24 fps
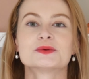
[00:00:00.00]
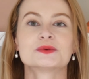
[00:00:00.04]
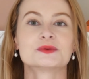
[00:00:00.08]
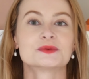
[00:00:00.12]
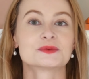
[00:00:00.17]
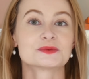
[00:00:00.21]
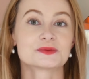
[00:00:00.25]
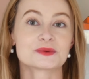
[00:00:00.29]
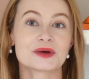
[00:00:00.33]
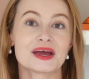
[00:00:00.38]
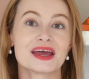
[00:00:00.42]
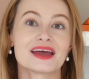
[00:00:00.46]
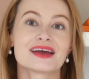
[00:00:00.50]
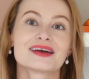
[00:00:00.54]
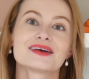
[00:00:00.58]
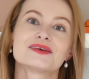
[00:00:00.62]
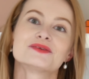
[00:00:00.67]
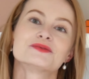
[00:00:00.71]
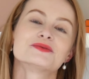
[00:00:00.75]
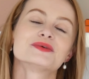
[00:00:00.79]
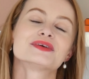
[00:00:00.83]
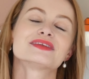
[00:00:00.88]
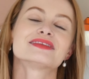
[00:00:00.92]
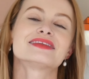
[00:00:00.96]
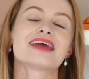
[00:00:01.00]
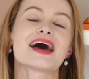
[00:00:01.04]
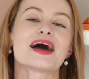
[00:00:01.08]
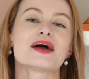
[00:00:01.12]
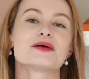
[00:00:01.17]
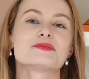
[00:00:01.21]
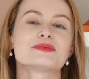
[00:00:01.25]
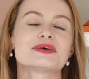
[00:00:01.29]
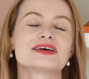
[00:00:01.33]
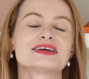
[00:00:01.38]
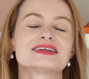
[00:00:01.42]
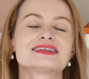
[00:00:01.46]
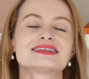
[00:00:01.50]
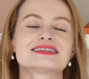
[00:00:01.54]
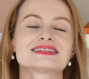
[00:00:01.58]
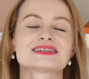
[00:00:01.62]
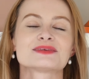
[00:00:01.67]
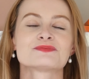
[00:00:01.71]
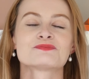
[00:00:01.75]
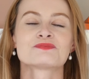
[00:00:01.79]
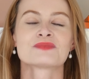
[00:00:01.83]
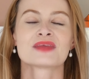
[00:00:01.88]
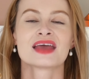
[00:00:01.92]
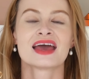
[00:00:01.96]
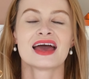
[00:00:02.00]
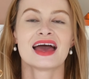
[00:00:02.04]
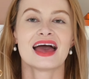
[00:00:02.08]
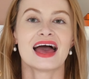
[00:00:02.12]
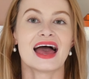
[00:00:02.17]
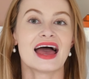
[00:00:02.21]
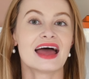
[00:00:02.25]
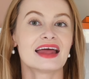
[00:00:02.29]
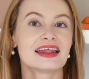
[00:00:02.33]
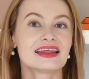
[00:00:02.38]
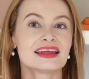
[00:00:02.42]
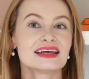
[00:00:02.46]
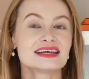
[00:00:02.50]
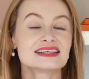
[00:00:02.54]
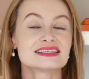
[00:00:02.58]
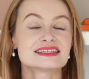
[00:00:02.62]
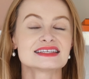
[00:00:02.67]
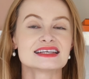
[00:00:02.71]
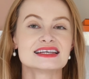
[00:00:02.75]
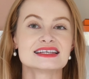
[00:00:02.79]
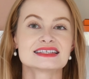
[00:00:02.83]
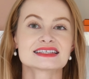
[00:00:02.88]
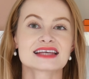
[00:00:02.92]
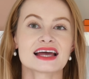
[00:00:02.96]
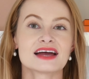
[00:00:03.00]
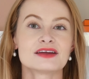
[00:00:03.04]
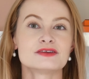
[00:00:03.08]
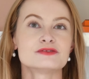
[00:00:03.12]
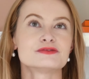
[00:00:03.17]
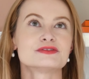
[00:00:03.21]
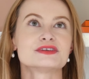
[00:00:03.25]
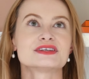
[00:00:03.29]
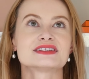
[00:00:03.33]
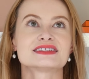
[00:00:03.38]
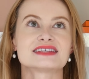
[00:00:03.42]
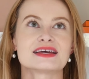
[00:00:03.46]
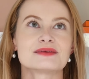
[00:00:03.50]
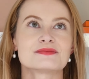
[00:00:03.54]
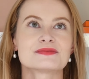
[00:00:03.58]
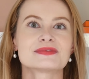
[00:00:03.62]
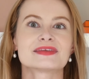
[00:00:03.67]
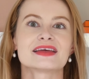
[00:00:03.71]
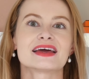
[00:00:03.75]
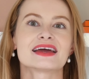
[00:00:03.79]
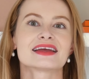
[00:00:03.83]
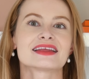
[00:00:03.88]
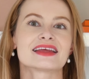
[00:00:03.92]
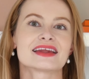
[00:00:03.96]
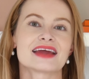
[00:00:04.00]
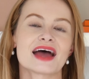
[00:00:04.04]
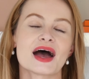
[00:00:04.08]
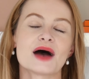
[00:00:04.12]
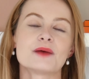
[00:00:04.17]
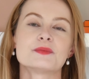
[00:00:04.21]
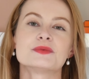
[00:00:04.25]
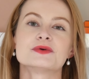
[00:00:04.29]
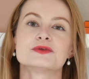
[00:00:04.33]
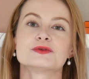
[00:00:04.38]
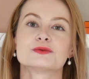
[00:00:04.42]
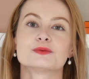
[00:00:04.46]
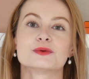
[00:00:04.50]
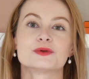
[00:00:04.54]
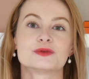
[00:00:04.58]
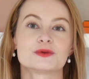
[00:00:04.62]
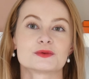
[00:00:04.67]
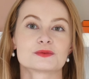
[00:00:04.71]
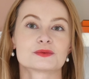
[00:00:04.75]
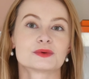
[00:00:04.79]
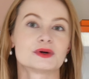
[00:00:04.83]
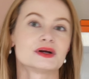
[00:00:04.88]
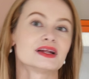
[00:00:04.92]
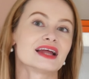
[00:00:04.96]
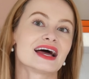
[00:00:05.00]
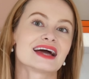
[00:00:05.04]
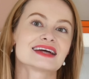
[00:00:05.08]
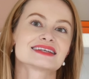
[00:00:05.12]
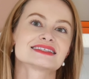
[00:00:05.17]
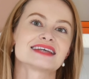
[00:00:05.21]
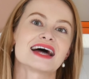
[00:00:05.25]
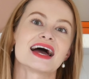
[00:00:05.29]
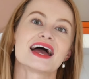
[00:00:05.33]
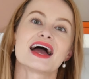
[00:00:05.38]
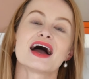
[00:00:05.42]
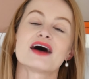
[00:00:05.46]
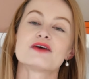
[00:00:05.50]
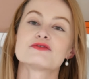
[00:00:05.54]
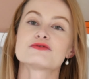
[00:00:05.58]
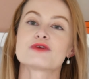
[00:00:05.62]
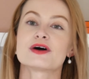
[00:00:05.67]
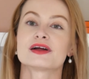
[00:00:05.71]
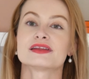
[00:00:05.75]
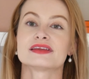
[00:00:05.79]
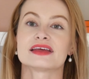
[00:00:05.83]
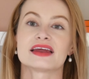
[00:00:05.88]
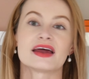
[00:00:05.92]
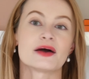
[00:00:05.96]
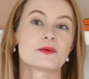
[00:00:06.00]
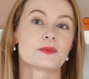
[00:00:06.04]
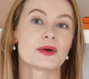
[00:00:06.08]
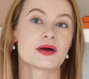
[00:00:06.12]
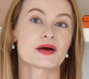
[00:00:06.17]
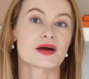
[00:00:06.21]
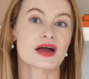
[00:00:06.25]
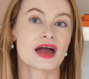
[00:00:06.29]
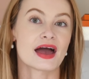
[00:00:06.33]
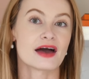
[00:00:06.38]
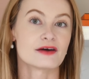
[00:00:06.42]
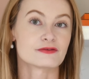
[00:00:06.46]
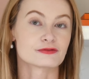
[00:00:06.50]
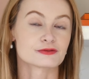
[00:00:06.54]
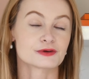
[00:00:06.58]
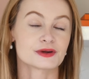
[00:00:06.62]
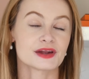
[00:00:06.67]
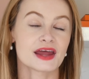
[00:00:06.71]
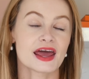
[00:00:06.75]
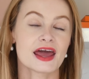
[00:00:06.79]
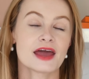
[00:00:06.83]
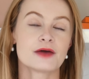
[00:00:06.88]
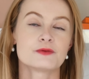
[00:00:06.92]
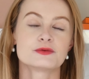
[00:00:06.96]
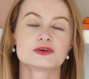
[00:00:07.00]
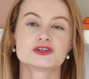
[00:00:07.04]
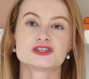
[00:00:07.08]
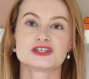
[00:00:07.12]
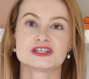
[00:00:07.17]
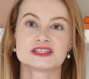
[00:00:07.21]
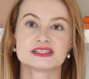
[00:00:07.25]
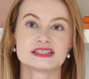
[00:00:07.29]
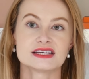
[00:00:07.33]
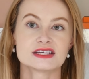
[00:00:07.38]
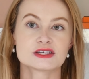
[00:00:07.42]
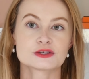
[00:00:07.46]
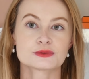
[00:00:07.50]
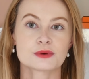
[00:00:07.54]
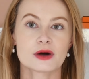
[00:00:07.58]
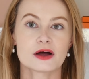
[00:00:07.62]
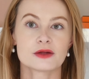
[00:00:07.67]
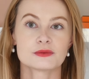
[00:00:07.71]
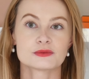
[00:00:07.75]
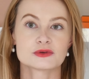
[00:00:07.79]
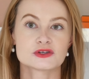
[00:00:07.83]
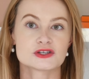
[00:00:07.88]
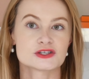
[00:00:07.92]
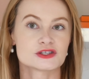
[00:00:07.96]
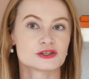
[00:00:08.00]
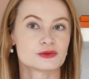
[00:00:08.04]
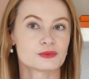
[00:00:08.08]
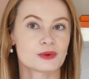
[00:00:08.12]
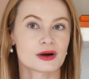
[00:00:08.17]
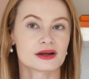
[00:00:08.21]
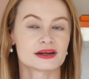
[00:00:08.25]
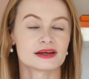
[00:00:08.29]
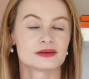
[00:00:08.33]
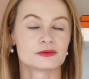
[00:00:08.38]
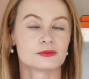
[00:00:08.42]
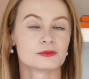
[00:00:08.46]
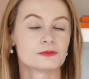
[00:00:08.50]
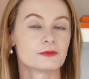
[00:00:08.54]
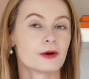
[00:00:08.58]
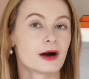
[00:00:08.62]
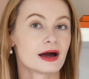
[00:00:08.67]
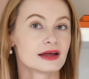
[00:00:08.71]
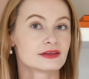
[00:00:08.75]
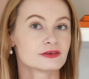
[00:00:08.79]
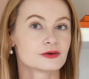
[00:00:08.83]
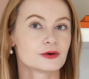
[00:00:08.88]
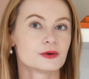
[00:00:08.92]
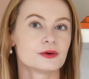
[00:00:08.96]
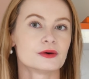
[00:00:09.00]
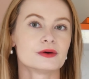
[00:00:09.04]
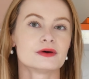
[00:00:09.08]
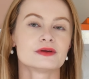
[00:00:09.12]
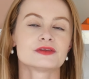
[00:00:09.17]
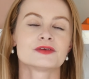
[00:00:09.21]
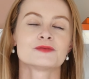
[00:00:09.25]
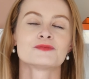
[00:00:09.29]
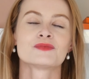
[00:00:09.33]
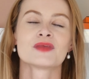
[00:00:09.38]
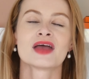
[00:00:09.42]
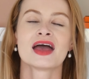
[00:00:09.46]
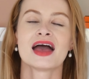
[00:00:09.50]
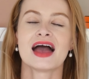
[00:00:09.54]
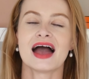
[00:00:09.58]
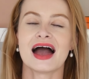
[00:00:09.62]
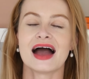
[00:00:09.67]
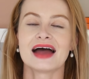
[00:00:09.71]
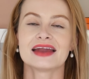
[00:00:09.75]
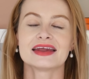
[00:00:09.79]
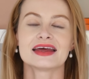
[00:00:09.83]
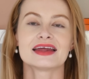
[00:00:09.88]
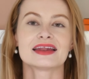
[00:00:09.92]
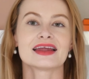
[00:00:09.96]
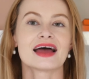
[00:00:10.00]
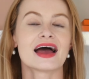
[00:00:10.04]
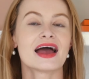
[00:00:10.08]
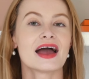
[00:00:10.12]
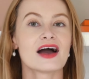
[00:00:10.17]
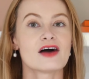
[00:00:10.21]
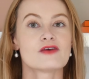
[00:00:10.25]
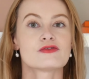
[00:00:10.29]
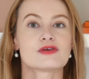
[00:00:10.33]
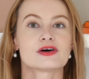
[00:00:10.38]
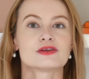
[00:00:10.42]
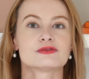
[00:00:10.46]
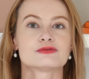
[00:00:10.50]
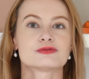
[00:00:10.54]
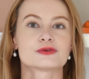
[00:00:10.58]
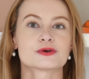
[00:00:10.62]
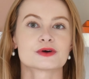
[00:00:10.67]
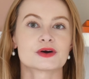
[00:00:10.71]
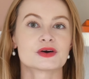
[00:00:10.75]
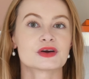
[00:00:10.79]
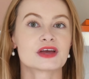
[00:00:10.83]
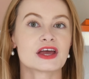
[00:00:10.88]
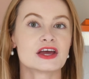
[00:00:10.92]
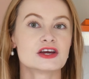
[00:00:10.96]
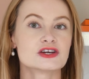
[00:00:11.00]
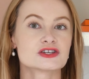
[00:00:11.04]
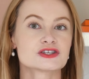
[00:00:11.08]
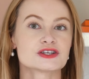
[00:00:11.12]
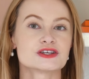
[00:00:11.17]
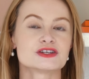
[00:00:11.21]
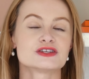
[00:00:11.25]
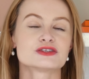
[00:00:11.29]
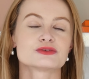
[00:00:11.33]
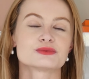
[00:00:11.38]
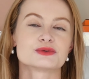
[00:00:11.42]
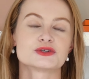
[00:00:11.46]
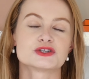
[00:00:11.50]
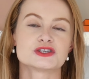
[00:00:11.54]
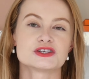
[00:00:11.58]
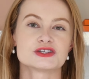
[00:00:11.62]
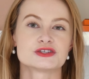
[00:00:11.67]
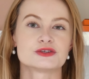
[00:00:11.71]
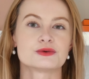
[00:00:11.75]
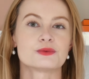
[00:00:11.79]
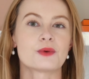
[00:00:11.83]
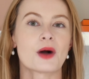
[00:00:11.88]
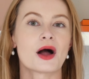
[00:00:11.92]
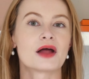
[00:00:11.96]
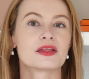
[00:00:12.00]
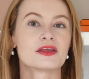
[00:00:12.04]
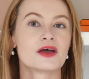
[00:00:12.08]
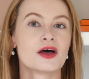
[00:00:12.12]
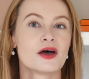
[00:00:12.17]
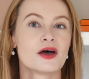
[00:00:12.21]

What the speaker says: ring with diamonds. And this is kind of the same thing that happened with the Rolex. I have one that I wear every day, which is this one, which is the one in white gold. And then I have one for occasions, which is the one